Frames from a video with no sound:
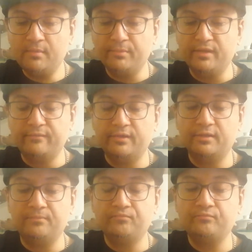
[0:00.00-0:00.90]
bit
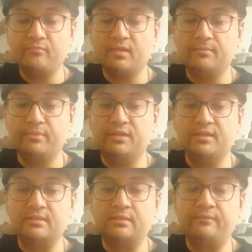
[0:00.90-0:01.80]
of
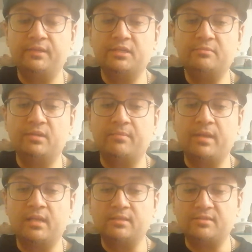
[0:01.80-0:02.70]
bitterness in the finish, but it
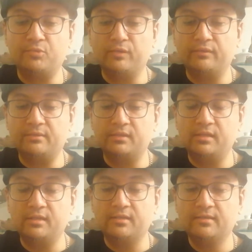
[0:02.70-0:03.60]
balances beautifully with the
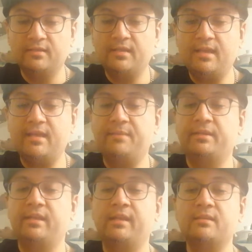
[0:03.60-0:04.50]
tea. I'm
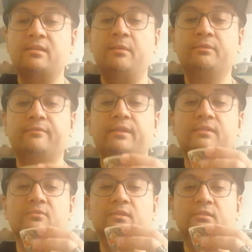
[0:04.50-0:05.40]
getting a nice calming effect
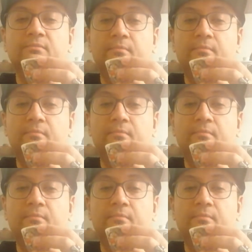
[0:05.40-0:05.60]
as well.